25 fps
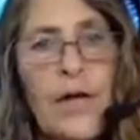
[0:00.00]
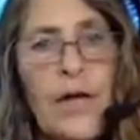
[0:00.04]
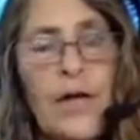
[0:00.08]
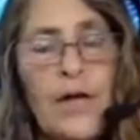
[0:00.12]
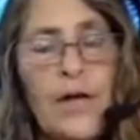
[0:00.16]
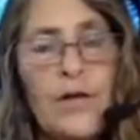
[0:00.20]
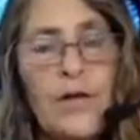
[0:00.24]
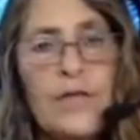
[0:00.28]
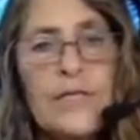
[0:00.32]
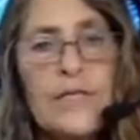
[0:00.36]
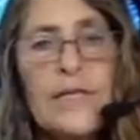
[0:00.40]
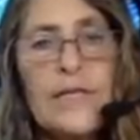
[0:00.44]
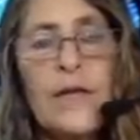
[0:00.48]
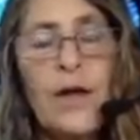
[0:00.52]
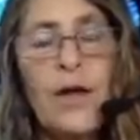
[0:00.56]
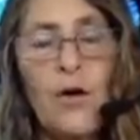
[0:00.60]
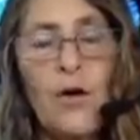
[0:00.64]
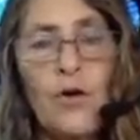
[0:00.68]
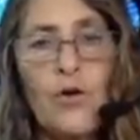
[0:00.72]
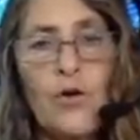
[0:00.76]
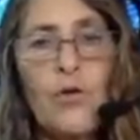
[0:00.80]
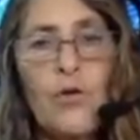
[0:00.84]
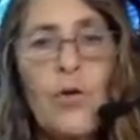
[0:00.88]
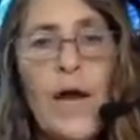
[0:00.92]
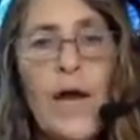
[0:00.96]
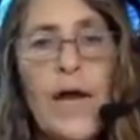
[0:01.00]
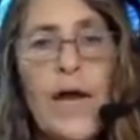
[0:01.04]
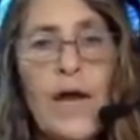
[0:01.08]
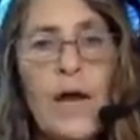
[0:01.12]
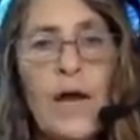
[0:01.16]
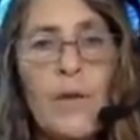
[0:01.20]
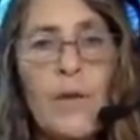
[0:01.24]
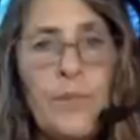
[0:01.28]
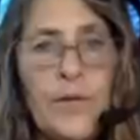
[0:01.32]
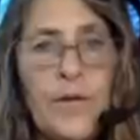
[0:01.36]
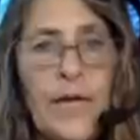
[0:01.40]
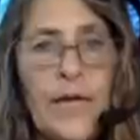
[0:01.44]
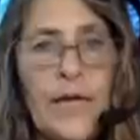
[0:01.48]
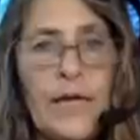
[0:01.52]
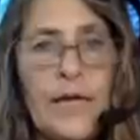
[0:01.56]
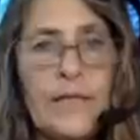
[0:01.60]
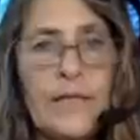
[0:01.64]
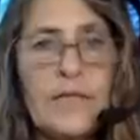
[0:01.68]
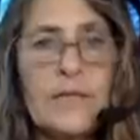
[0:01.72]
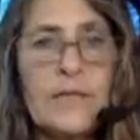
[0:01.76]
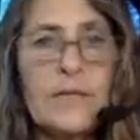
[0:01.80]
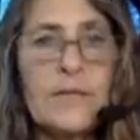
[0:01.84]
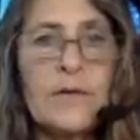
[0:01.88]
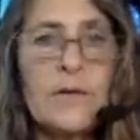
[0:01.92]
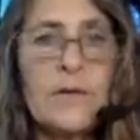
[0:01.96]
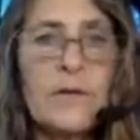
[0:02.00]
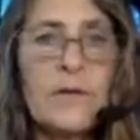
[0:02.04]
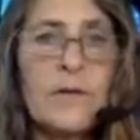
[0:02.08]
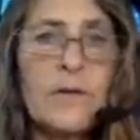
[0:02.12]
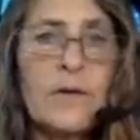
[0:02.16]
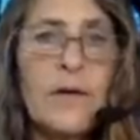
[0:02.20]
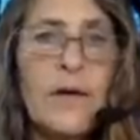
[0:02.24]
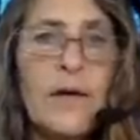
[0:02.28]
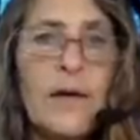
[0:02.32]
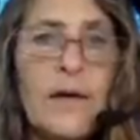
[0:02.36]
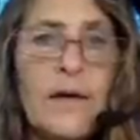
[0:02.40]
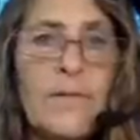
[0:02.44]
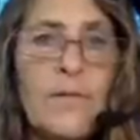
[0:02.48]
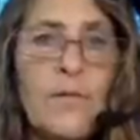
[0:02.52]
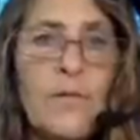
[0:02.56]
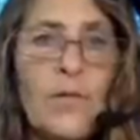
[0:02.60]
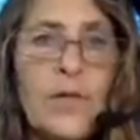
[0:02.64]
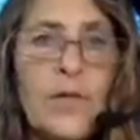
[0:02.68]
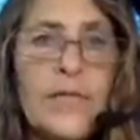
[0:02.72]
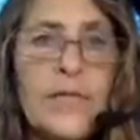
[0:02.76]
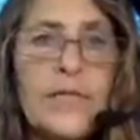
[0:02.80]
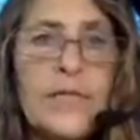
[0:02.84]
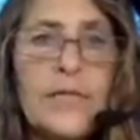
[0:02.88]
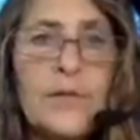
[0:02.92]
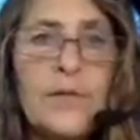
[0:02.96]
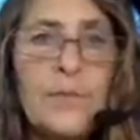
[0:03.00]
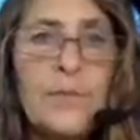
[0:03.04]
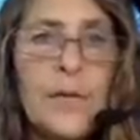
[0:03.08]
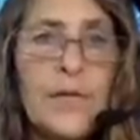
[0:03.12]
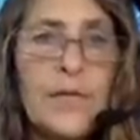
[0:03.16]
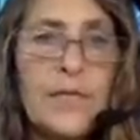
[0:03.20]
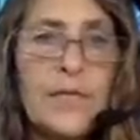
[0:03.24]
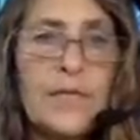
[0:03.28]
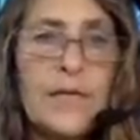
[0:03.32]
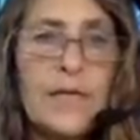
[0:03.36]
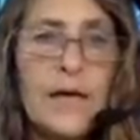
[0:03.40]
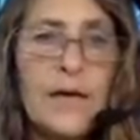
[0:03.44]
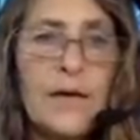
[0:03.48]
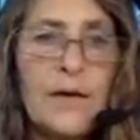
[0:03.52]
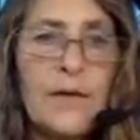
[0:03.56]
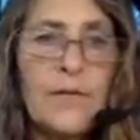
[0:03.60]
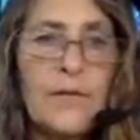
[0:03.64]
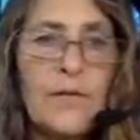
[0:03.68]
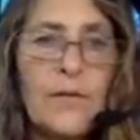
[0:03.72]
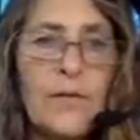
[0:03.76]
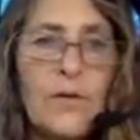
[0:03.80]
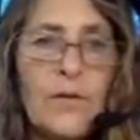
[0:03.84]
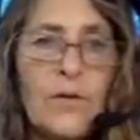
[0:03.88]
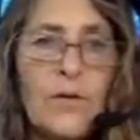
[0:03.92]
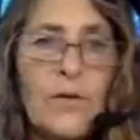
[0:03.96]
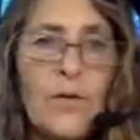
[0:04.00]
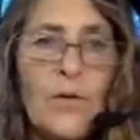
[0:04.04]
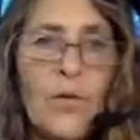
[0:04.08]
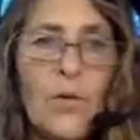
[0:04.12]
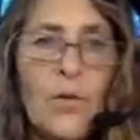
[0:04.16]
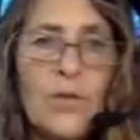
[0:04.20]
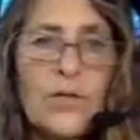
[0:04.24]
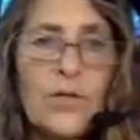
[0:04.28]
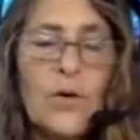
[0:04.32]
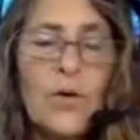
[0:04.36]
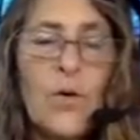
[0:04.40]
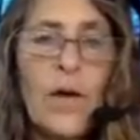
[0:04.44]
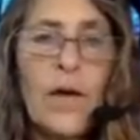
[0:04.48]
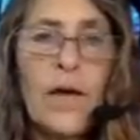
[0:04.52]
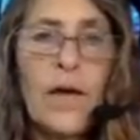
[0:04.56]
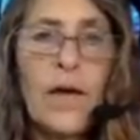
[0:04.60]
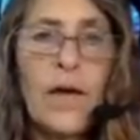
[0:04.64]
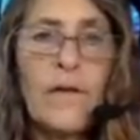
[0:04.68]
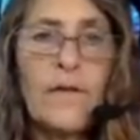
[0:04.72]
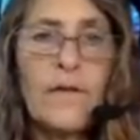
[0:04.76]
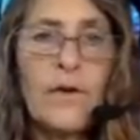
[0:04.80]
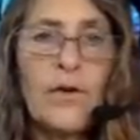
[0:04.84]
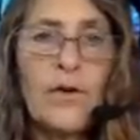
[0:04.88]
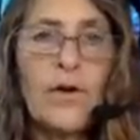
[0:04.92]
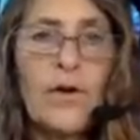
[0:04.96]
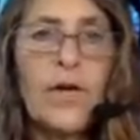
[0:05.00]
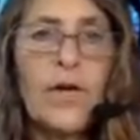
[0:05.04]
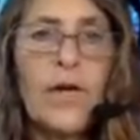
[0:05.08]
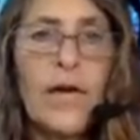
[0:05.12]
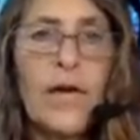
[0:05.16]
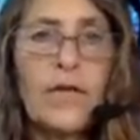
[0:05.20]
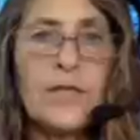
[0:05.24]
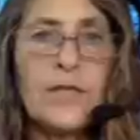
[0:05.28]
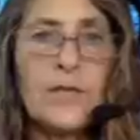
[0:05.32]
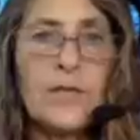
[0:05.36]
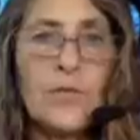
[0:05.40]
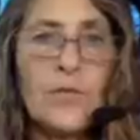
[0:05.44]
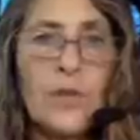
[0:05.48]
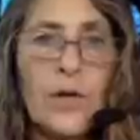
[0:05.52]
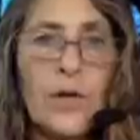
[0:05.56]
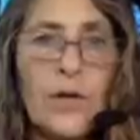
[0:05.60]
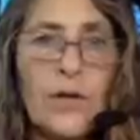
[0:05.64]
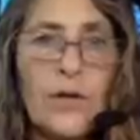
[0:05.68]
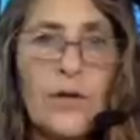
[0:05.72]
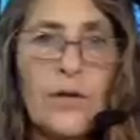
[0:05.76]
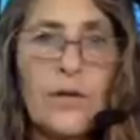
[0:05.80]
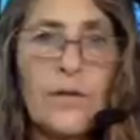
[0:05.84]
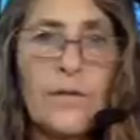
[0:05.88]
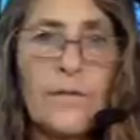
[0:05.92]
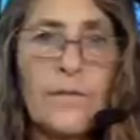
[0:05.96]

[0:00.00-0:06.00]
you send out great updates uh, with tidbits on what's going on that you're connected with.